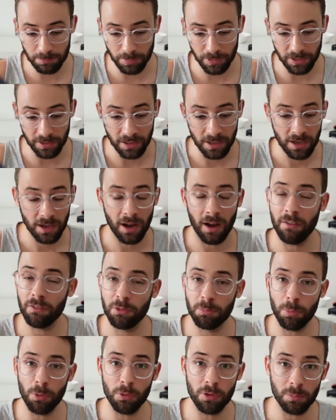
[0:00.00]
but I've
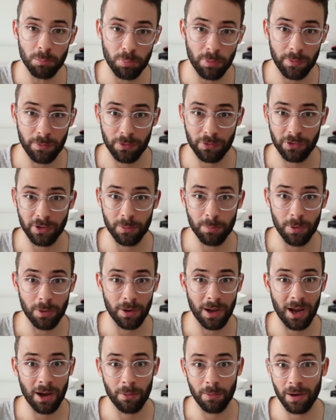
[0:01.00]
spoken previously about
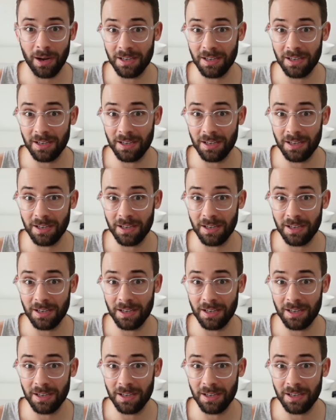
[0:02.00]
how